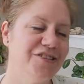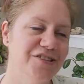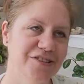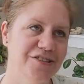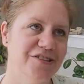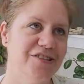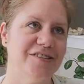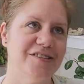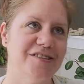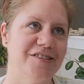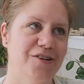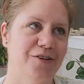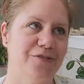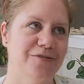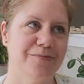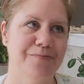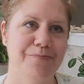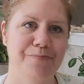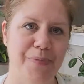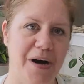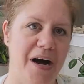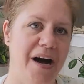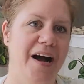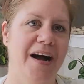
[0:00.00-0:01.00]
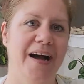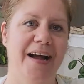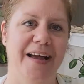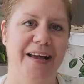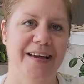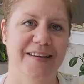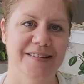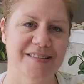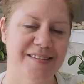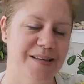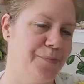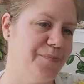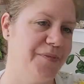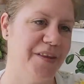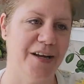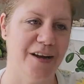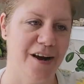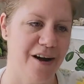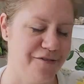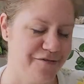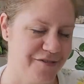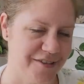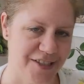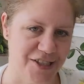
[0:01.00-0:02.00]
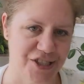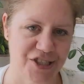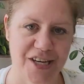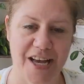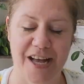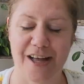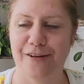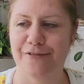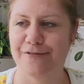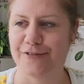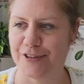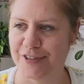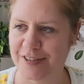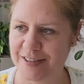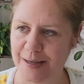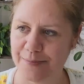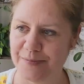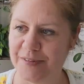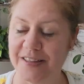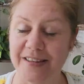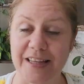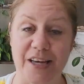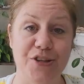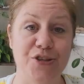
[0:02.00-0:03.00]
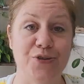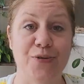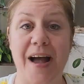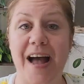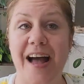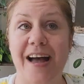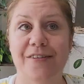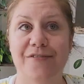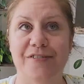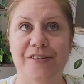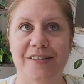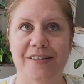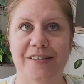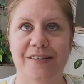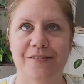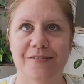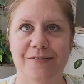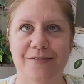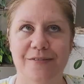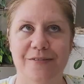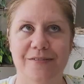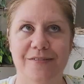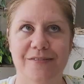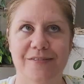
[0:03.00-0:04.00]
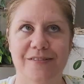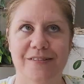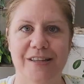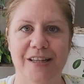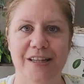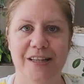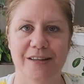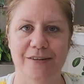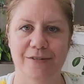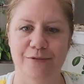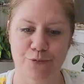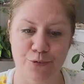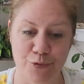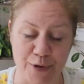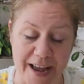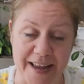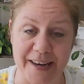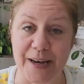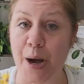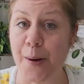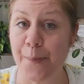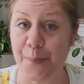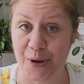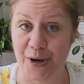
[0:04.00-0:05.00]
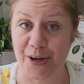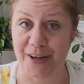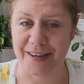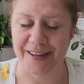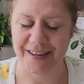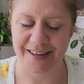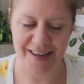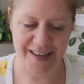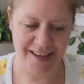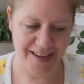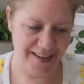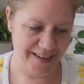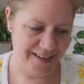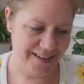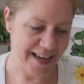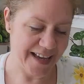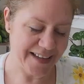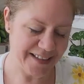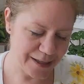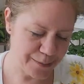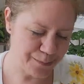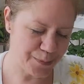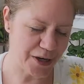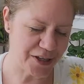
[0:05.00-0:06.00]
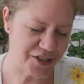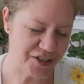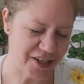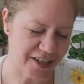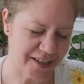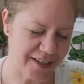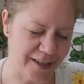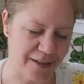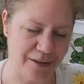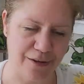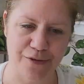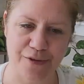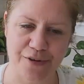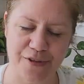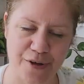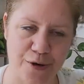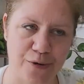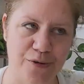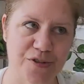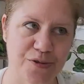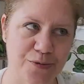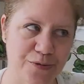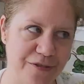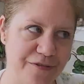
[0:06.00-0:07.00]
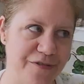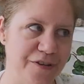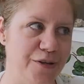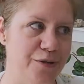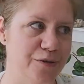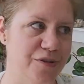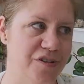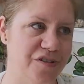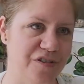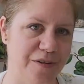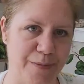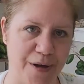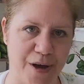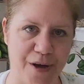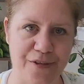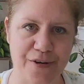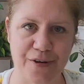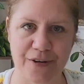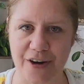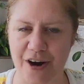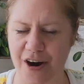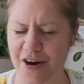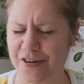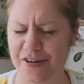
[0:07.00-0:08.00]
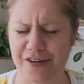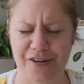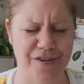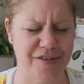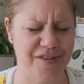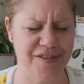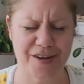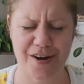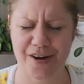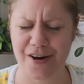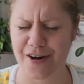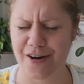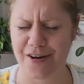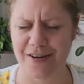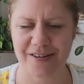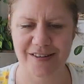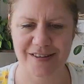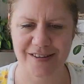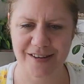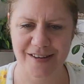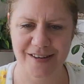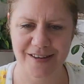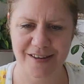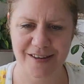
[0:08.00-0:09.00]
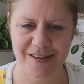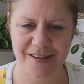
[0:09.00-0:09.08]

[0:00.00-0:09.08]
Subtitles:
just don't buy something off the shelf or something that you haven't read up on. And in particular, those reviews from other gardeners are